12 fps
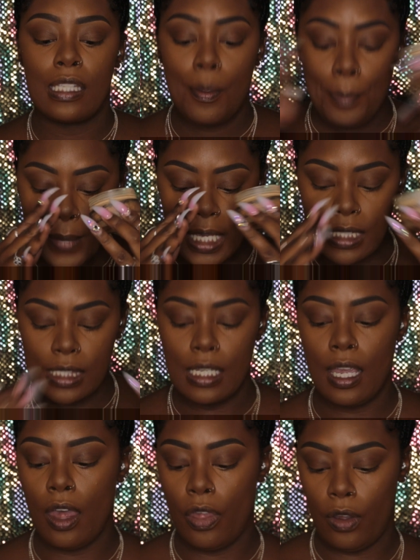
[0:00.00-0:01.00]
mixed
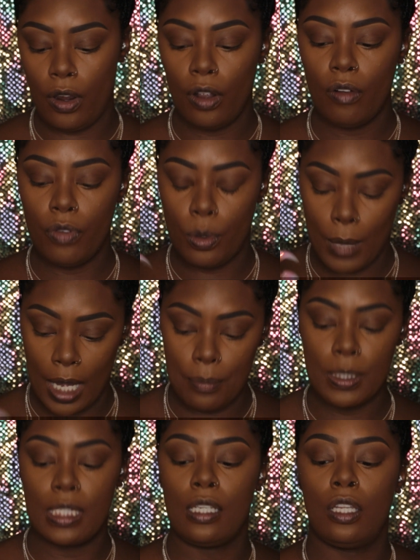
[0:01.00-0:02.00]
together for my
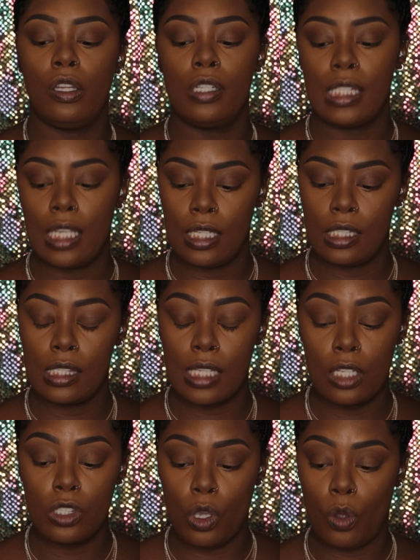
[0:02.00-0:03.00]
particular
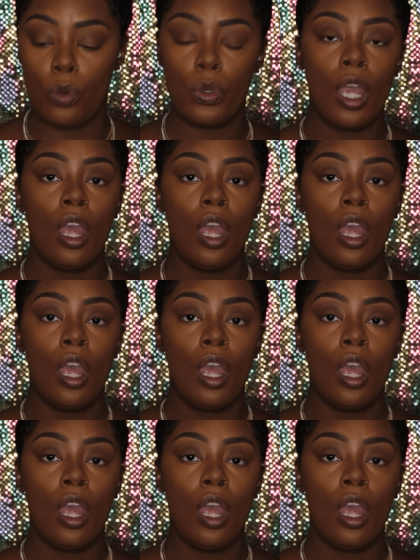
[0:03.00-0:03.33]
skin tone.